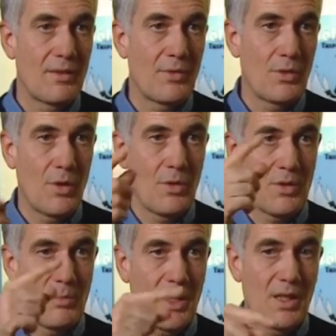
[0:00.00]
If you
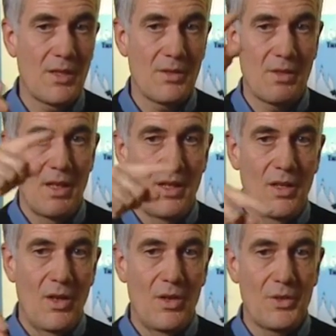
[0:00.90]
notice, Mickey is
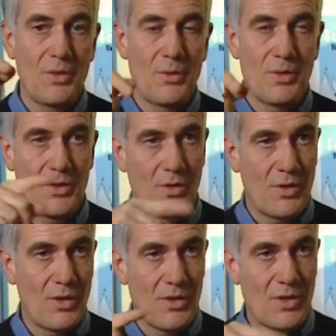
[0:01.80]
also a
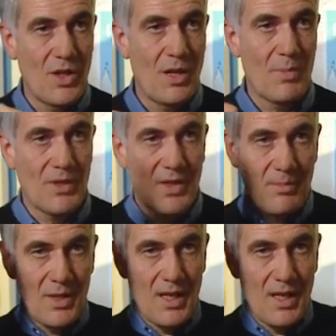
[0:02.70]
circular shape, except